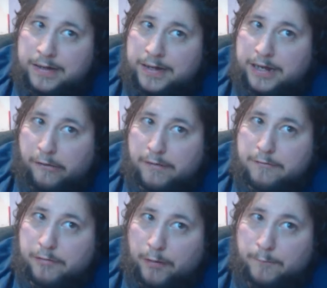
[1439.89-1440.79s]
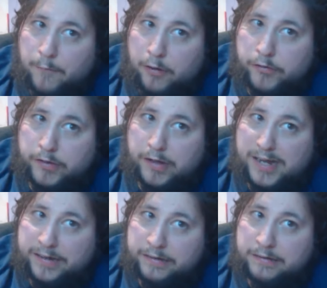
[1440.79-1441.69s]
Everyone moans that
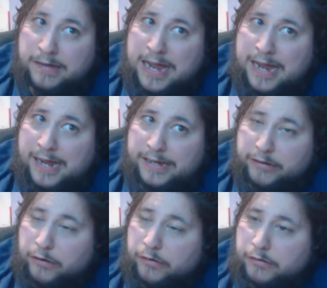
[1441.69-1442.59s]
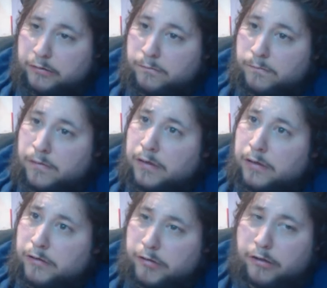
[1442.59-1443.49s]
he's got
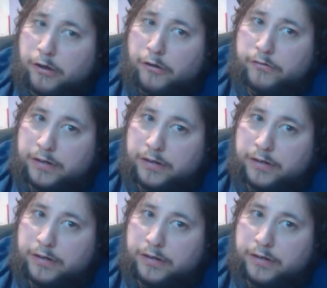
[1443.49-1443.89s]
2 goals